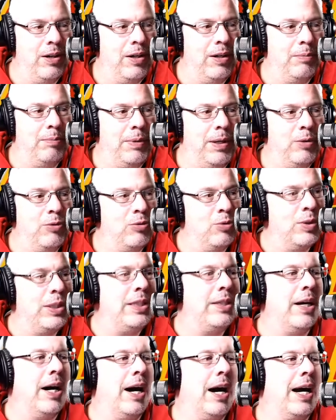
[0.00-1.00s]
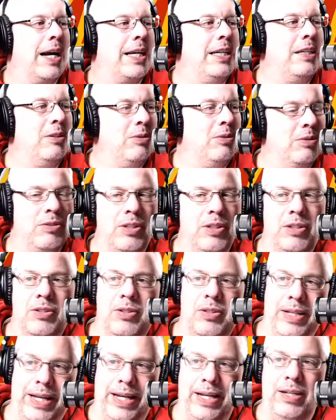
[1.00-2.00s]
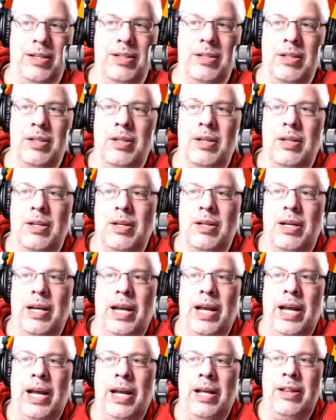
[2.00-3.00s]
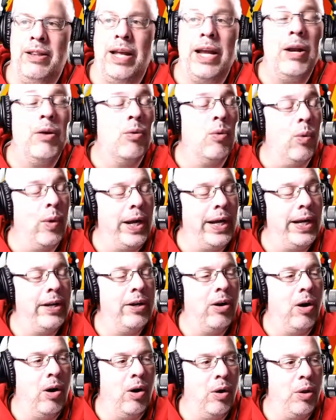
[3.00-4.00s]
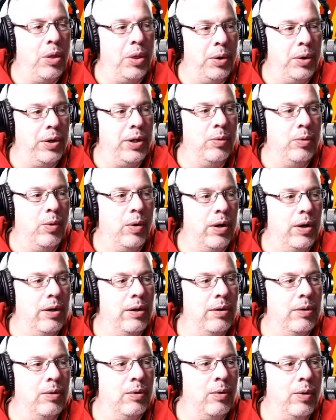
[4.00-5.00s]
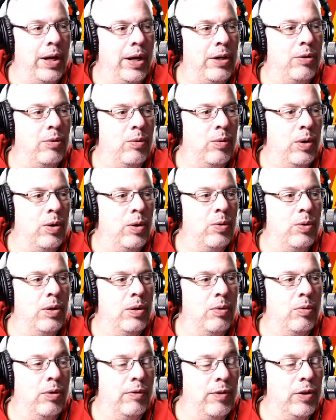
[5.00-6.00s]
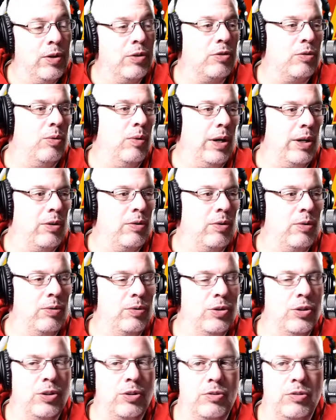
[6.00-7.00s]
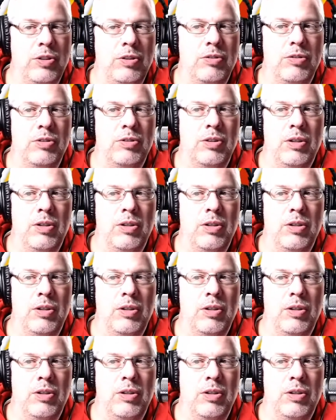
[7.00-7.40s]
I was reading the hockey news the other day, and they rated all 31 reverse retro jerseys.